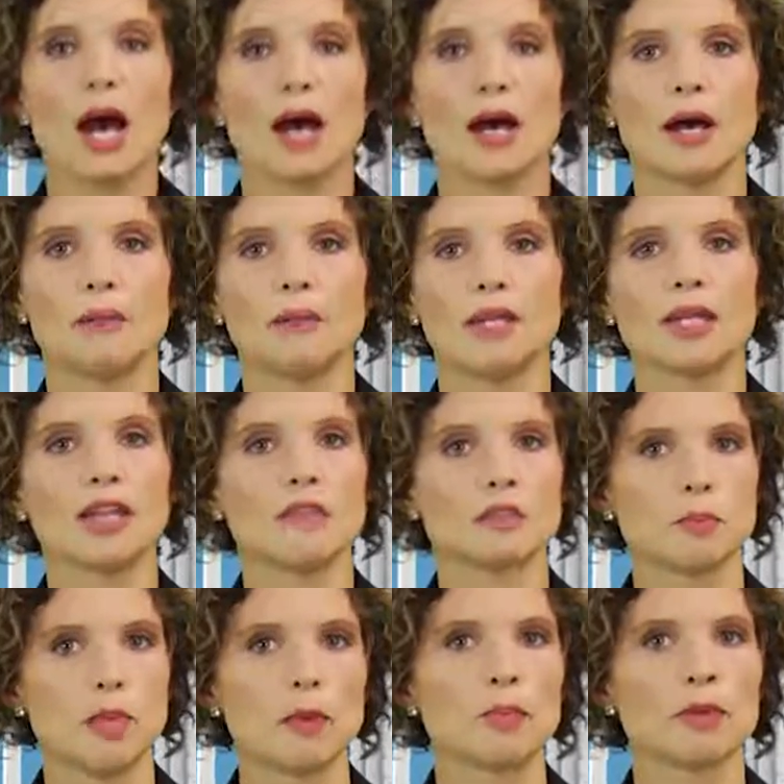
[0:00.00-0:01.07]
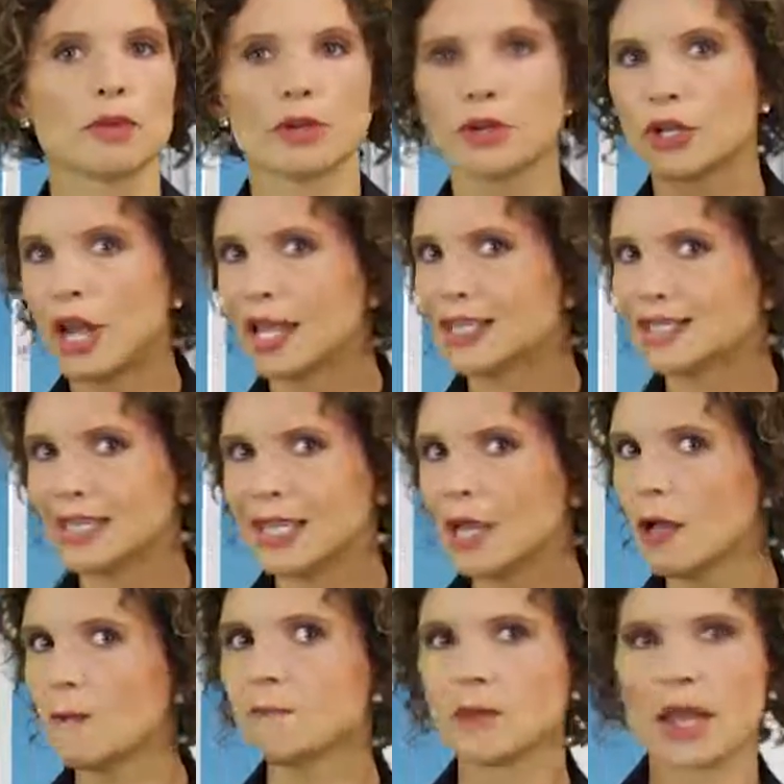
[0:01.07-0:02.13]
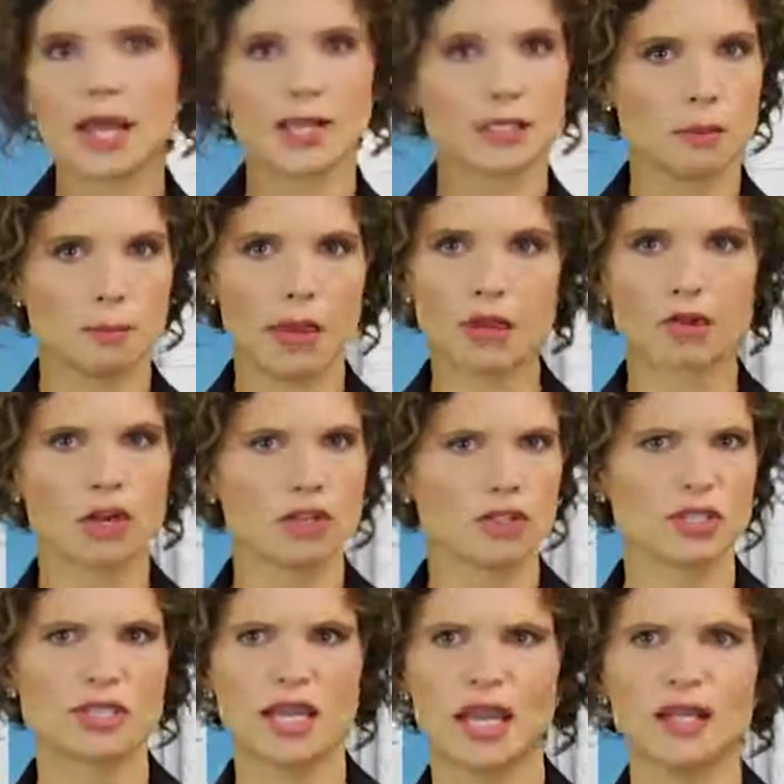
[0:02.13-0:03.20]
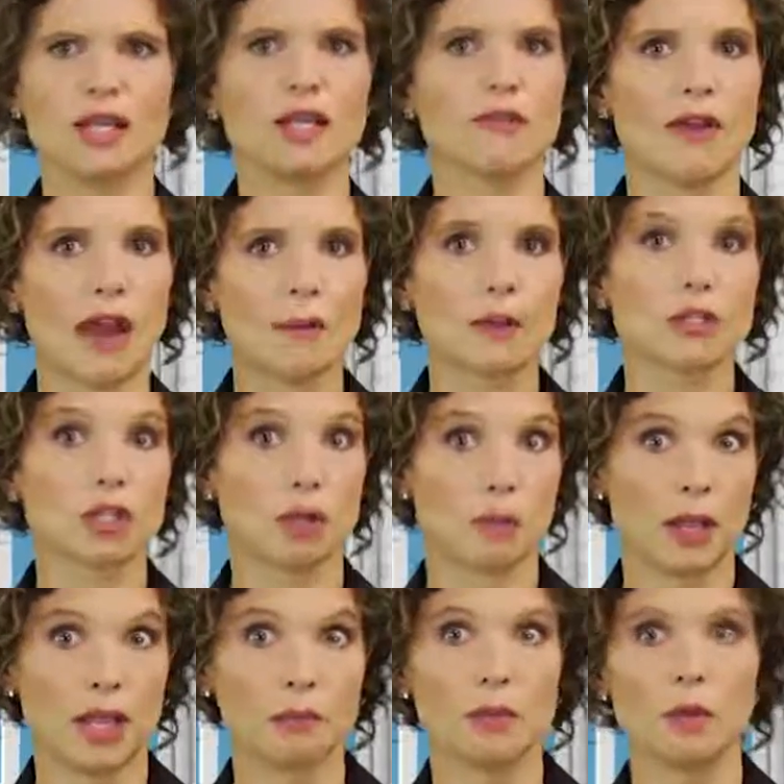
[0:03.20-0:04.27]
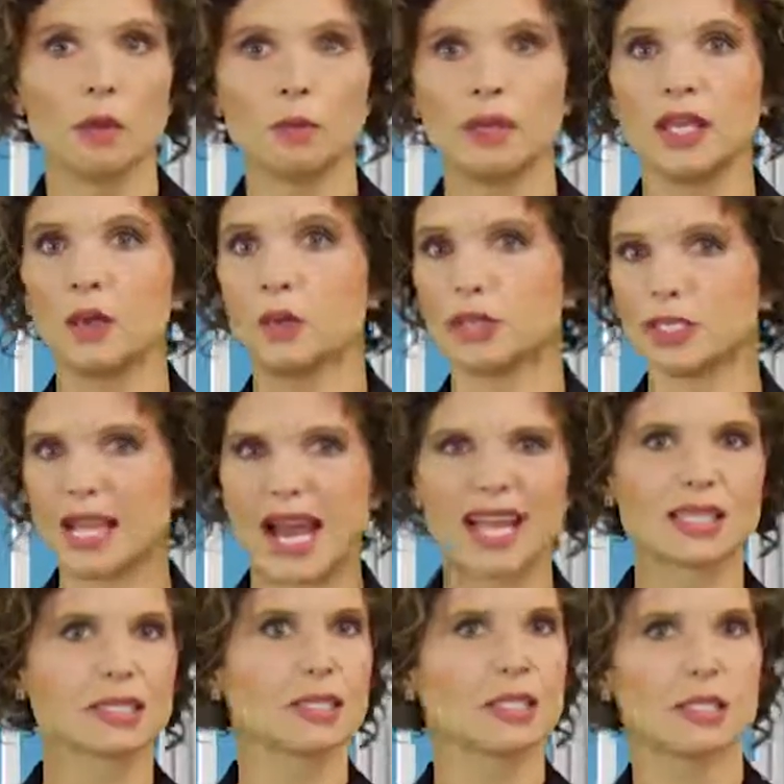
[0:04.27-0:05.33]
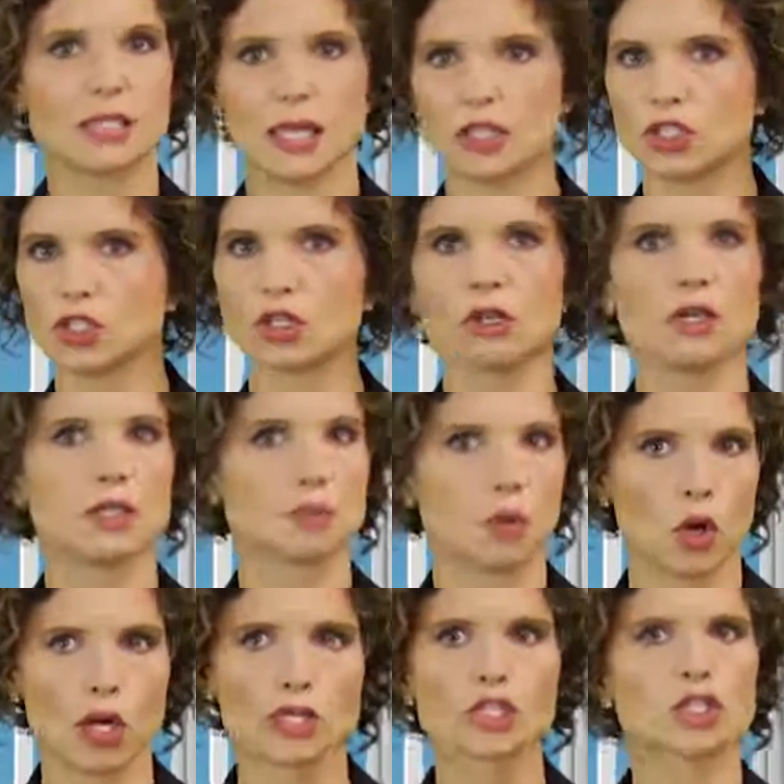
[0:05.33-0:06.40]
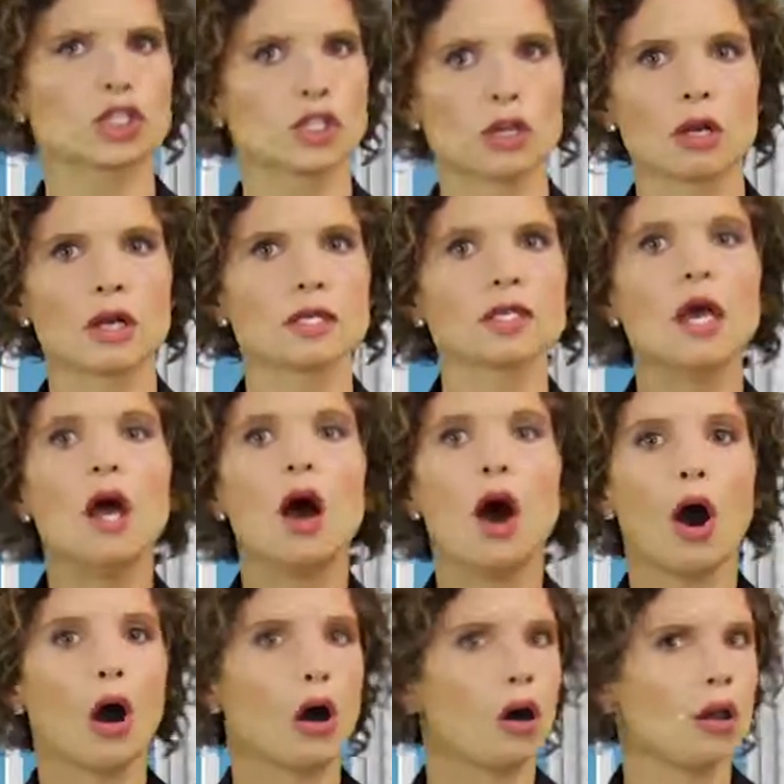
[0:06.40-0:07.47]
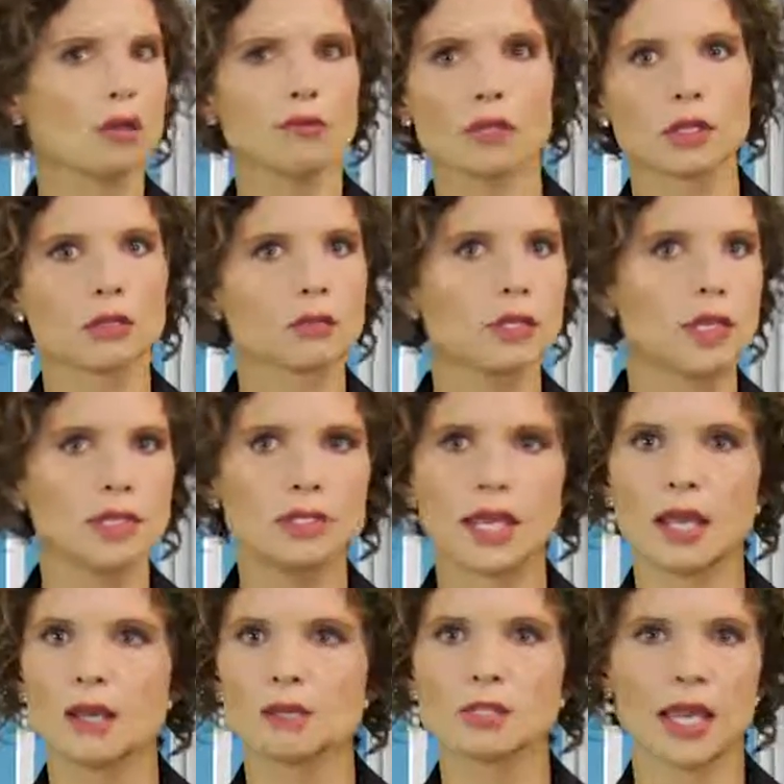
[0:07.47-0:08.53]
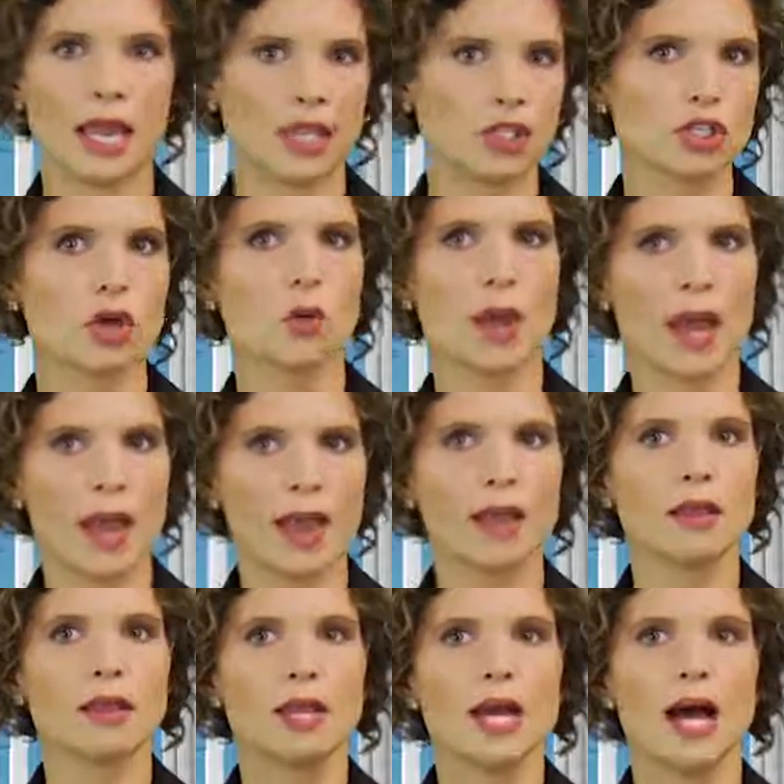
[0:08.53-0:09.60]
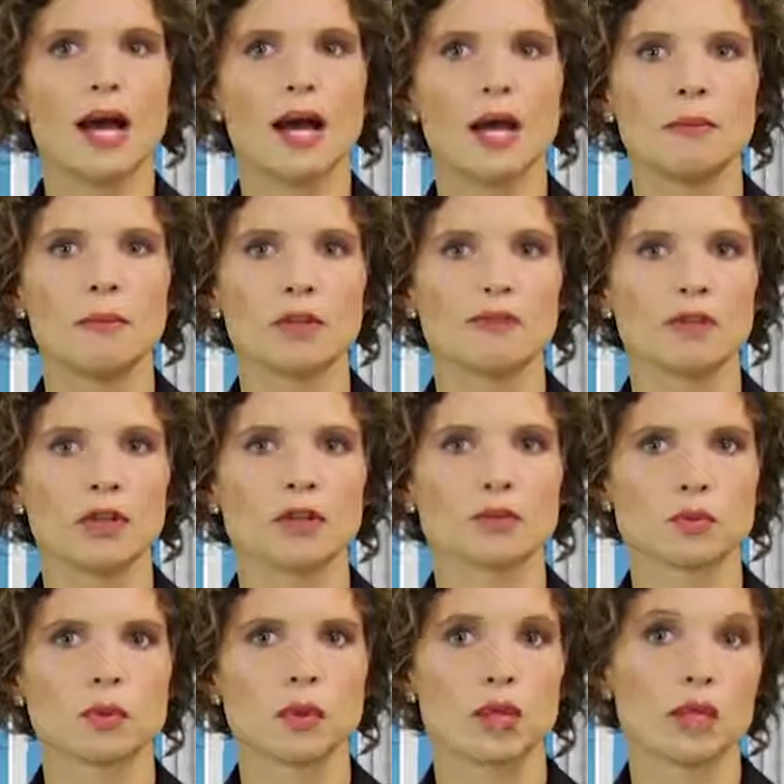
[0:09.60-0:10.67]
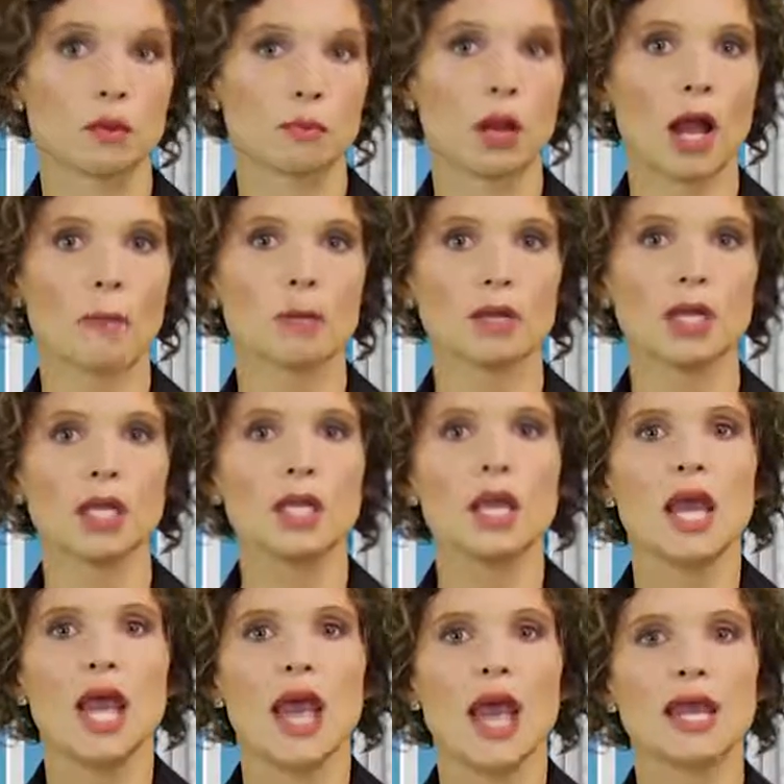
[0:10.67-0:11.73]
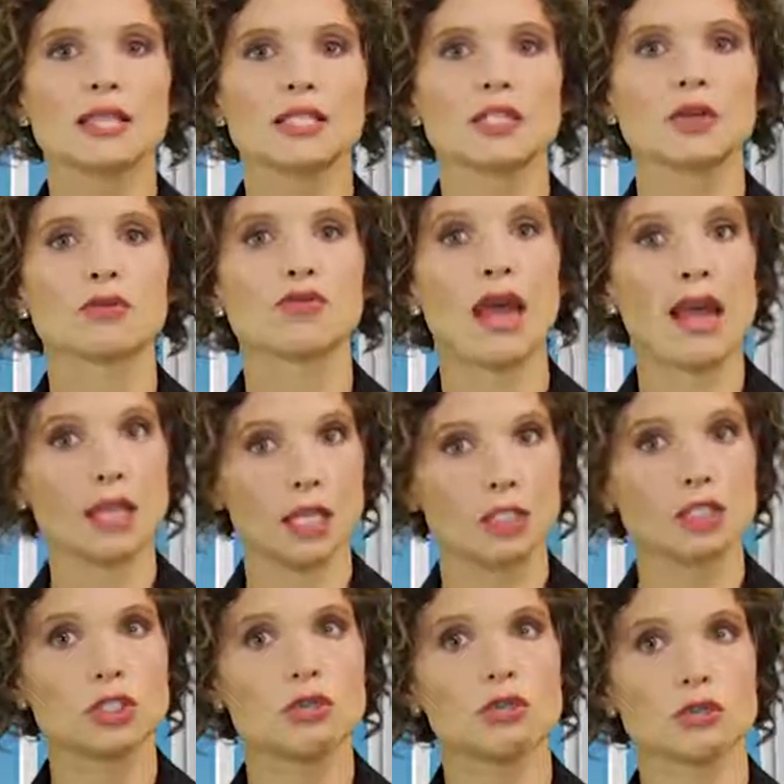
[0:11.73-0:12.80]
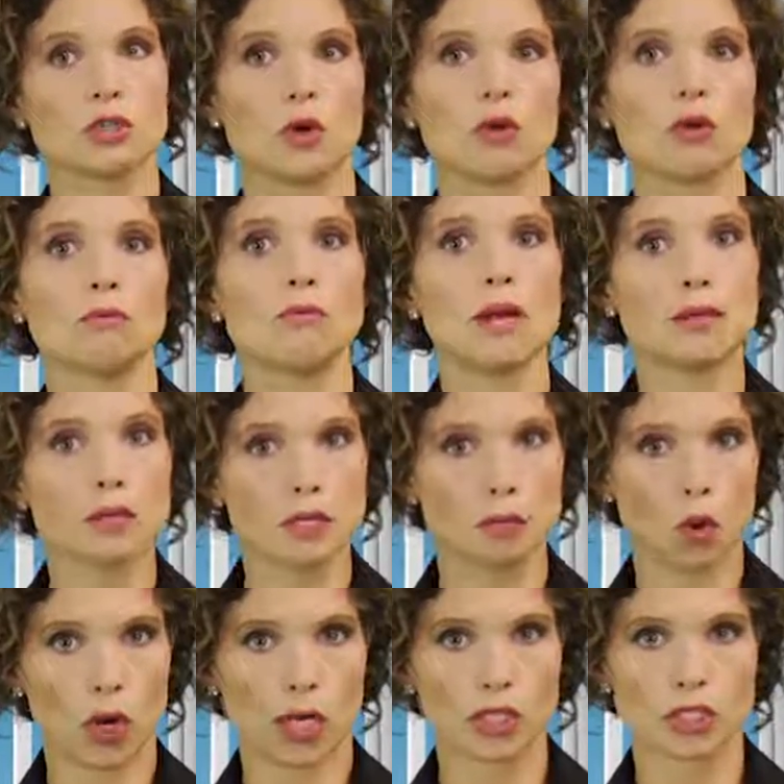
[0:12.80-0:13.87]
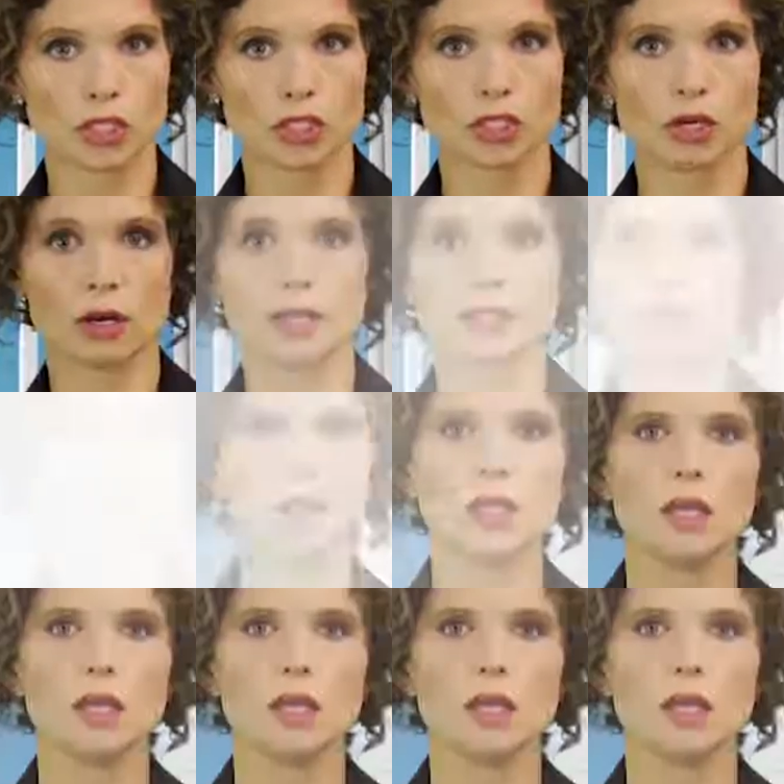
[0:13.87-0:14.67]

It gives people a good idea, has a better understanding of how much their payment would be with taxes, insurance, mortgage insurance, all of the little details, HOA, if there's one on the property. And so that gets you your total monthly mortgage insurance.